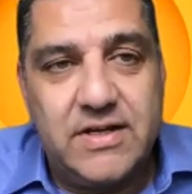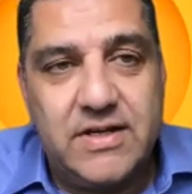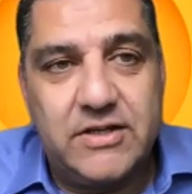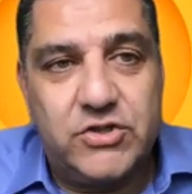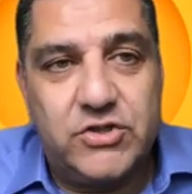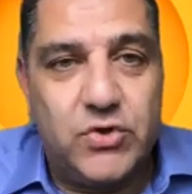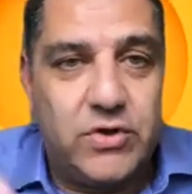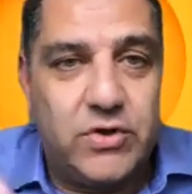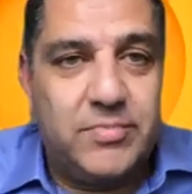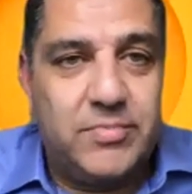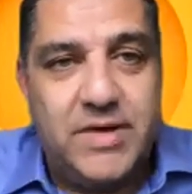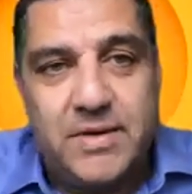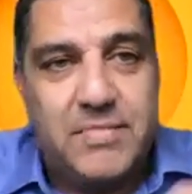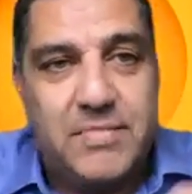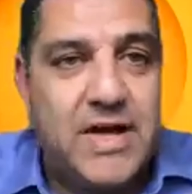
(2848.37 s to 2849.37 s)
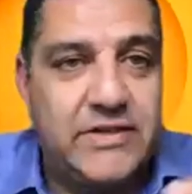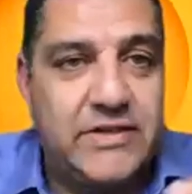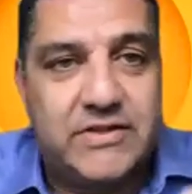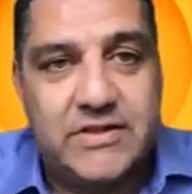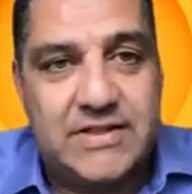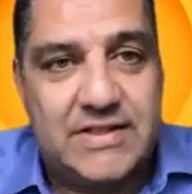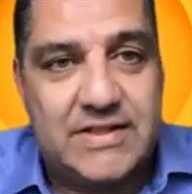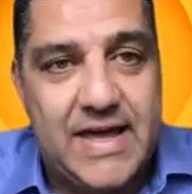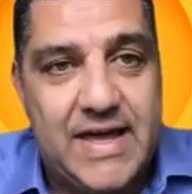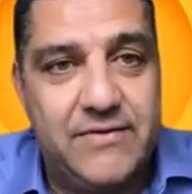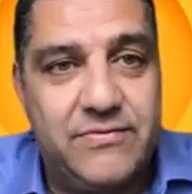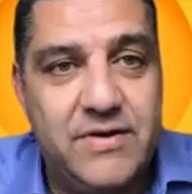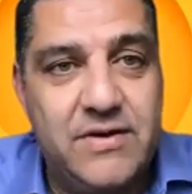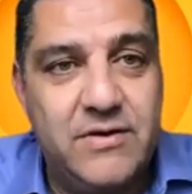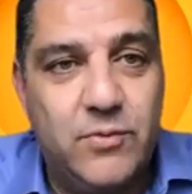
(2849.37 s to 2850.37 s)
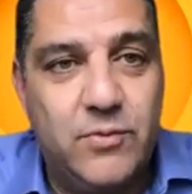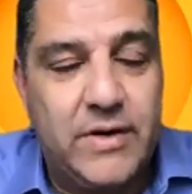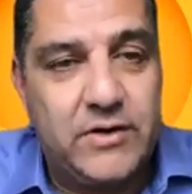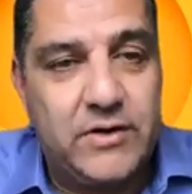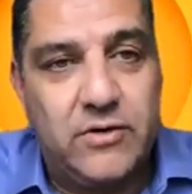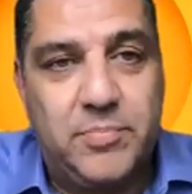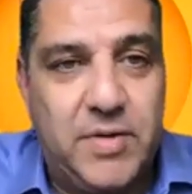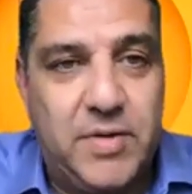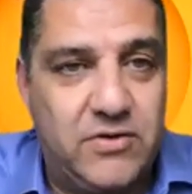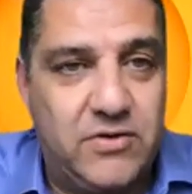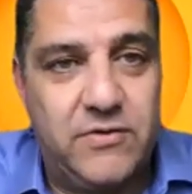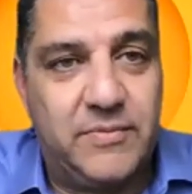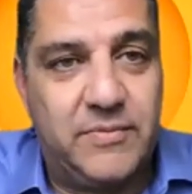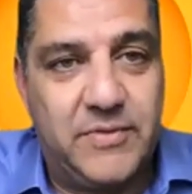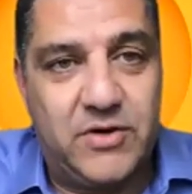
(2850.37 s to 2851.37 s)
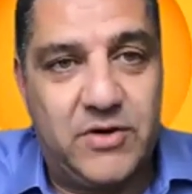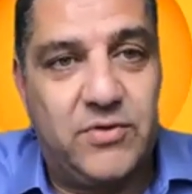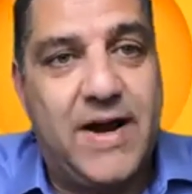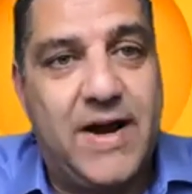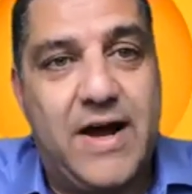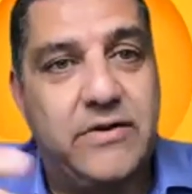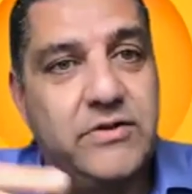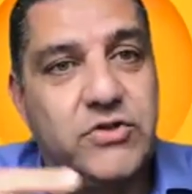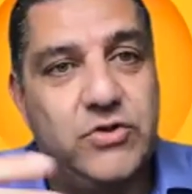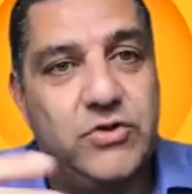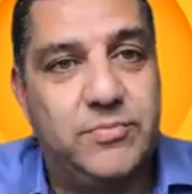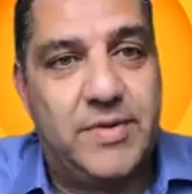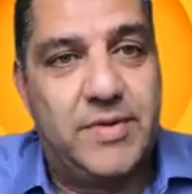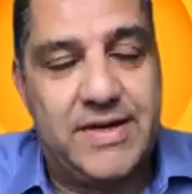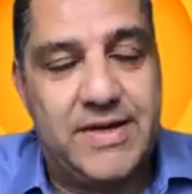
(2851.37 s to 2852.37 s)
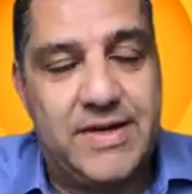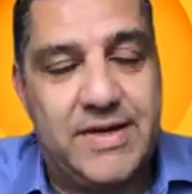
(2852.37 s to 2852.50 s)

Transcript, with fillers: it shouldn't be a master slave we're going to pick you from the crowd. It should be,